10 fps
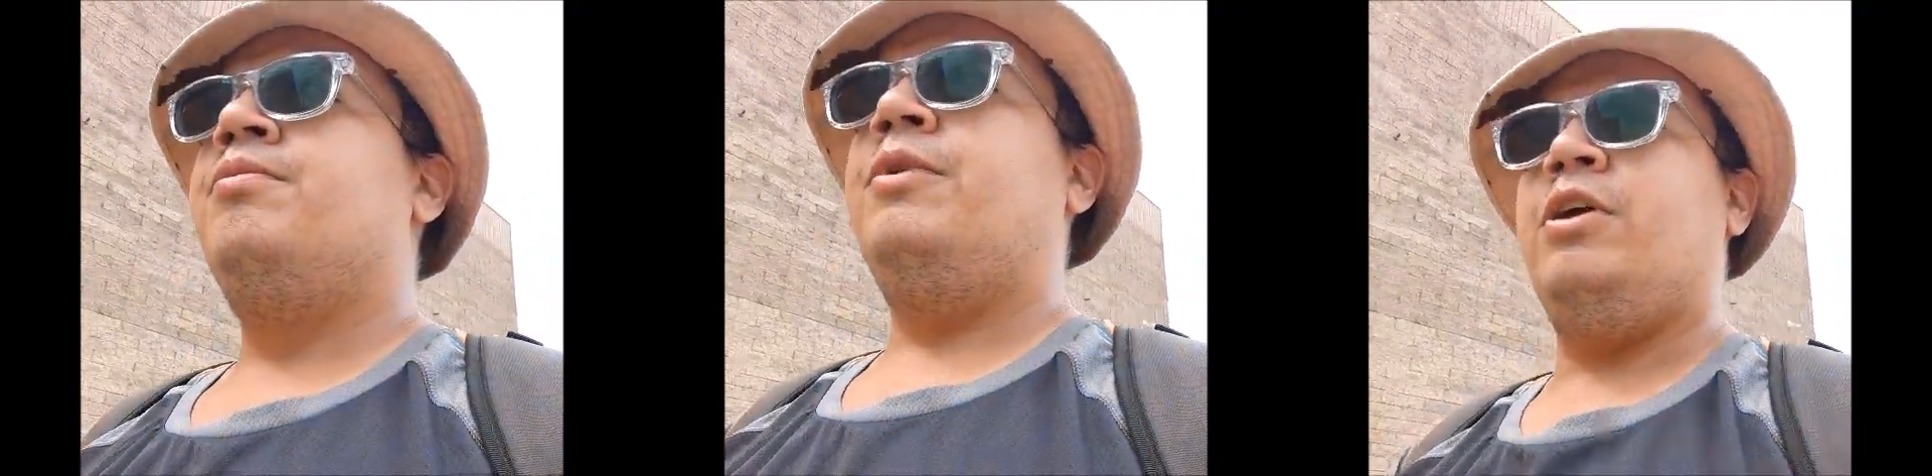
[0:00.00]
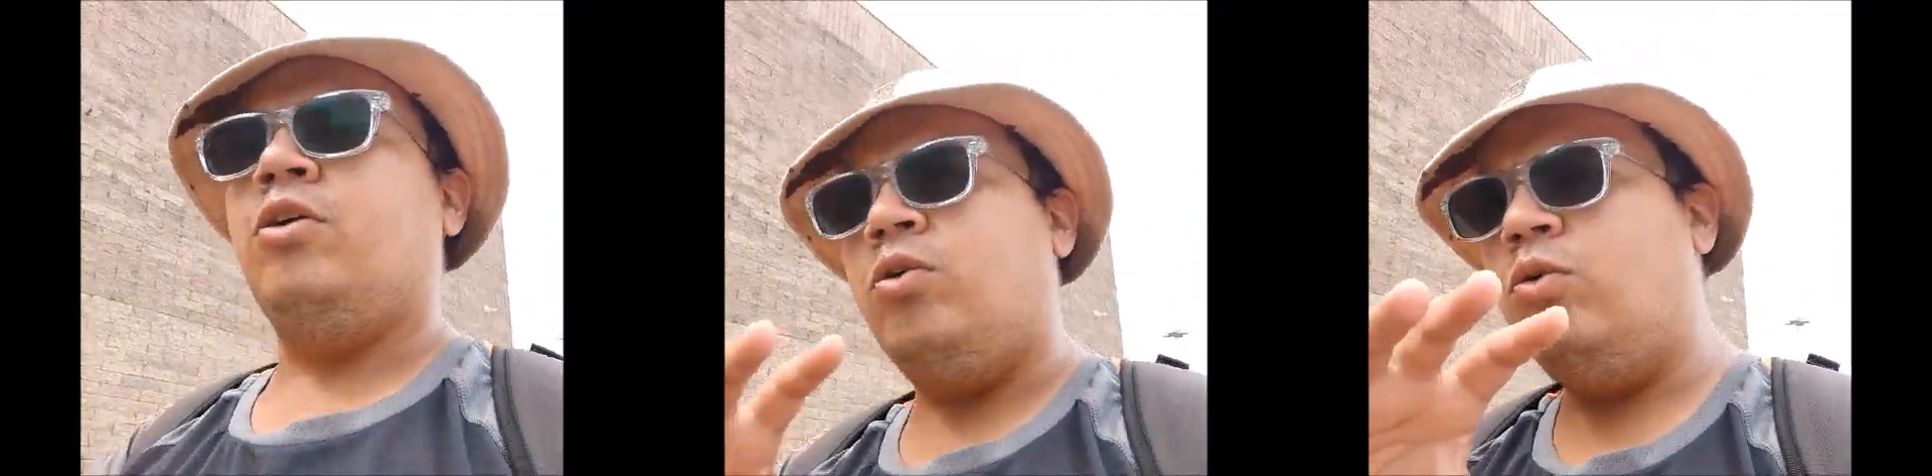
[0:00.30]

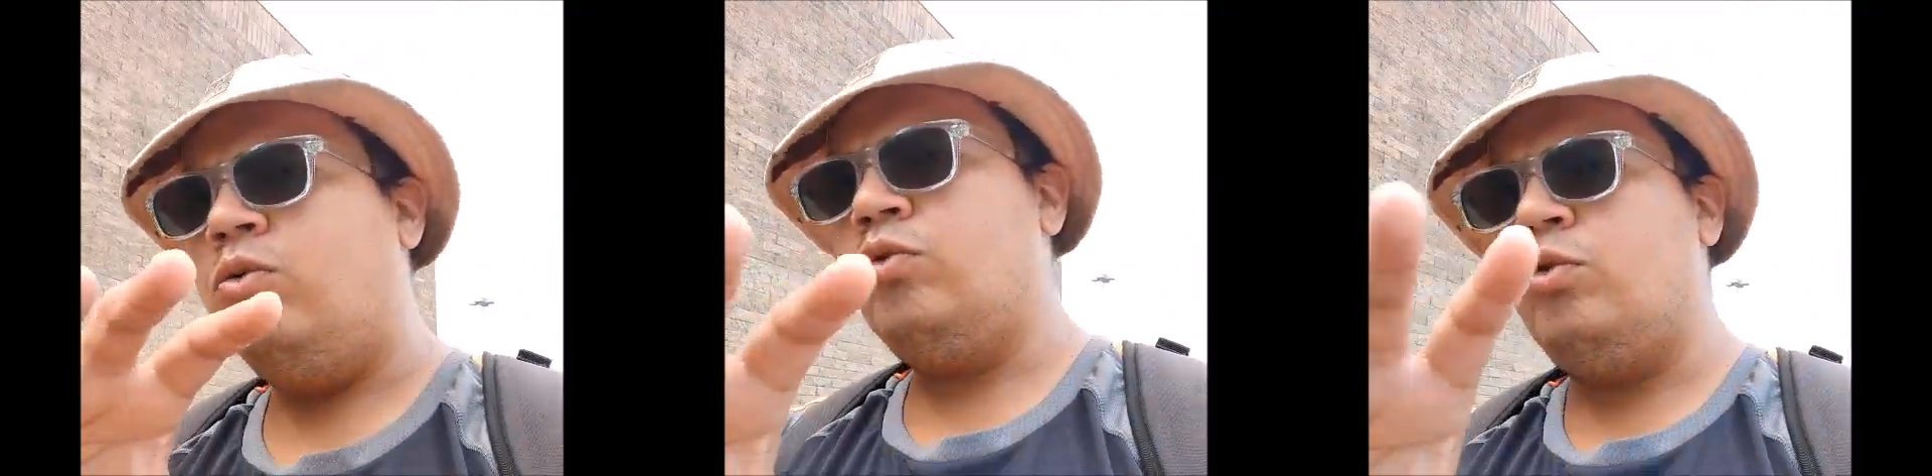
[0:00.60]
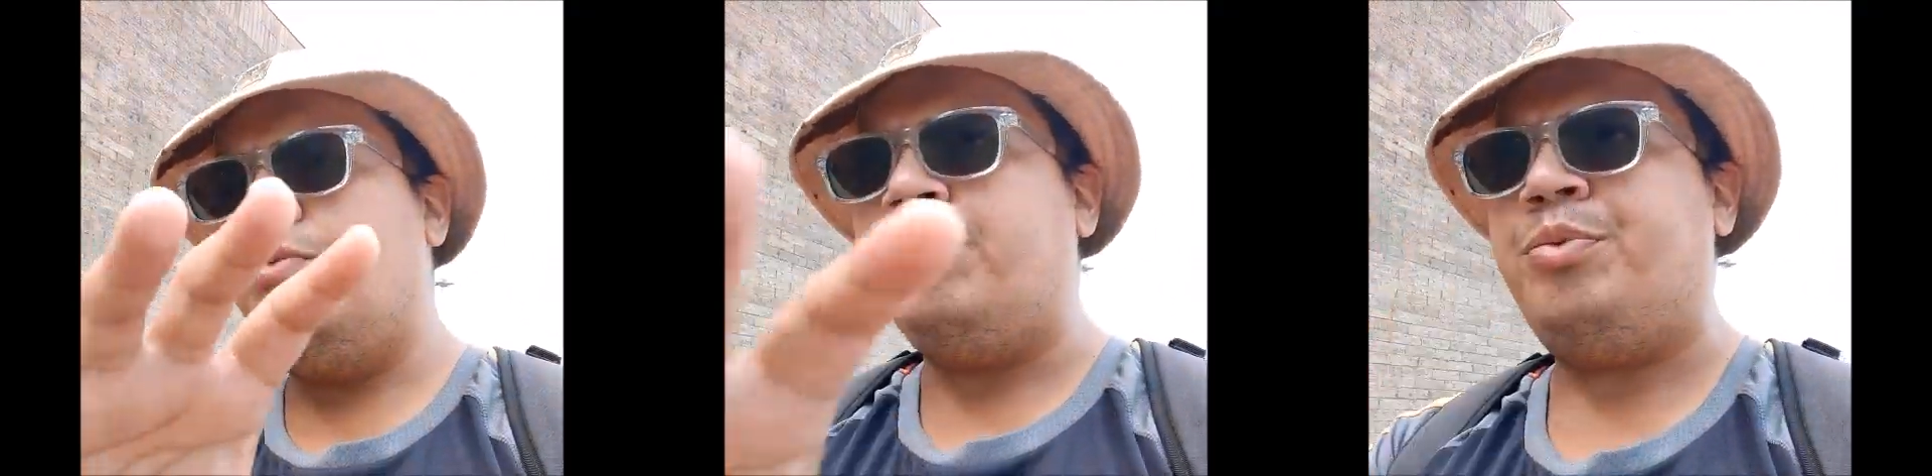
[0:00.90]
like a whole
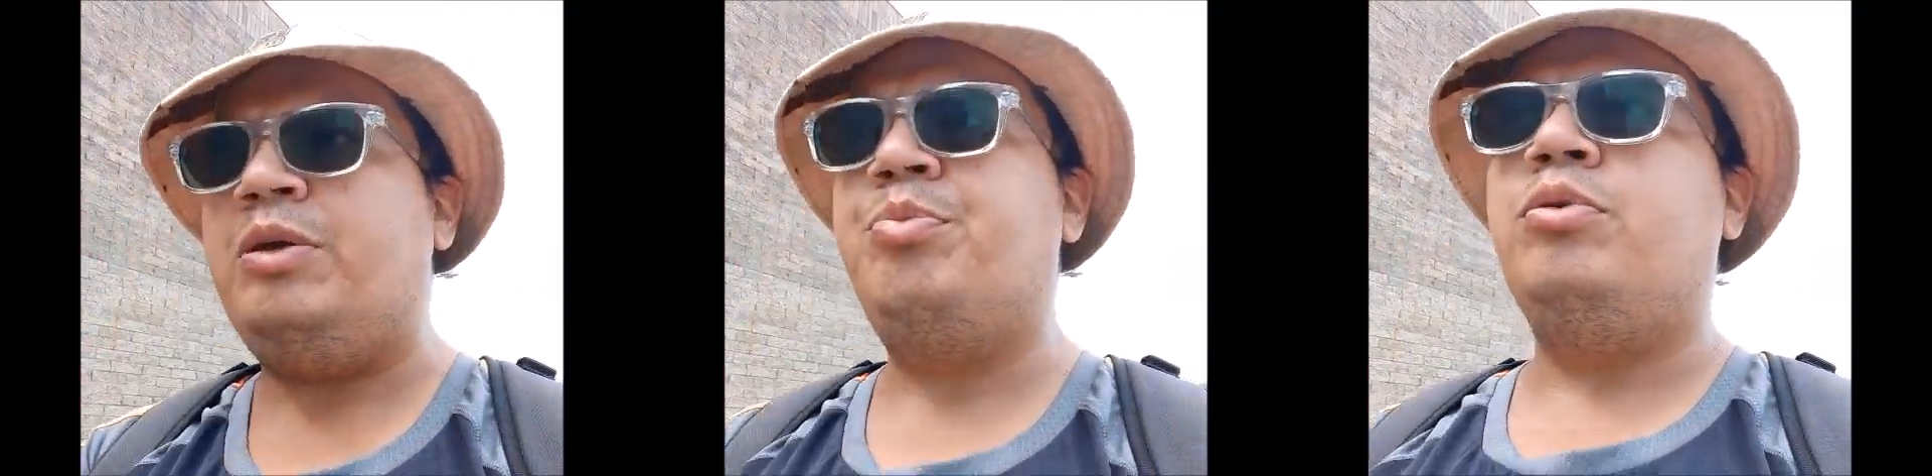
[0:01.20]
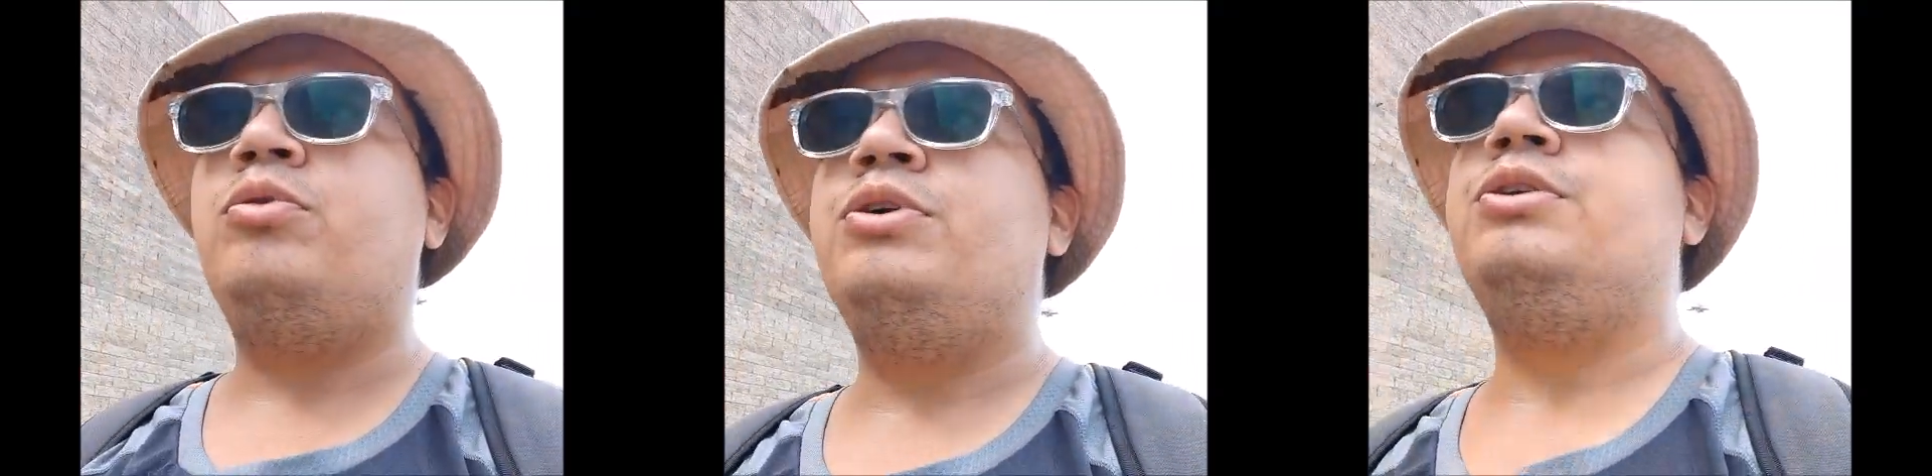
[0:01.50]
group of
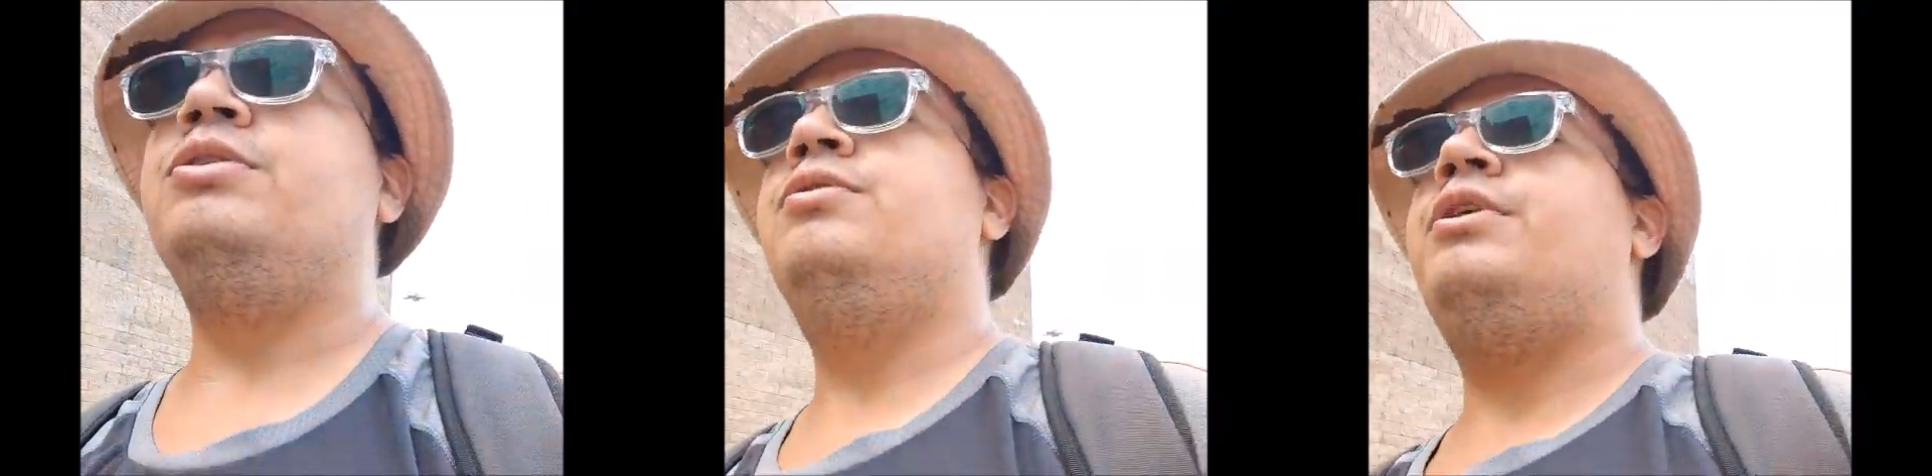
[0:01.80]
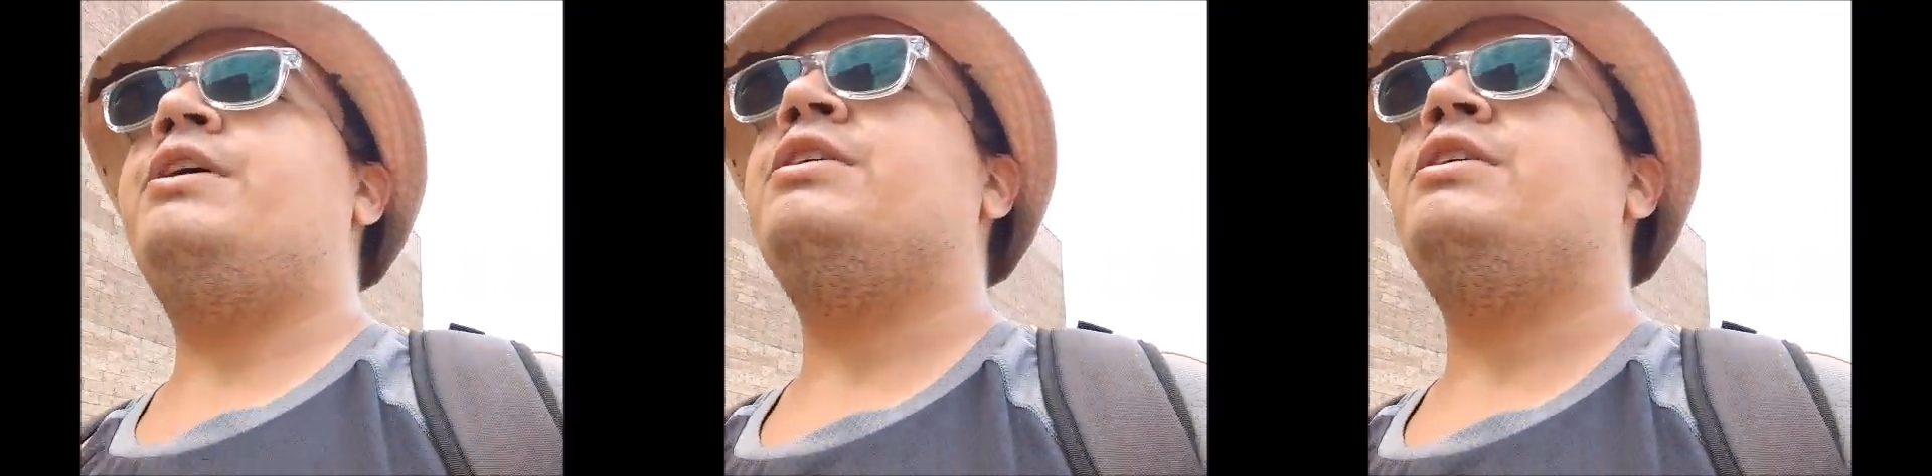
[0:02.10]
people and they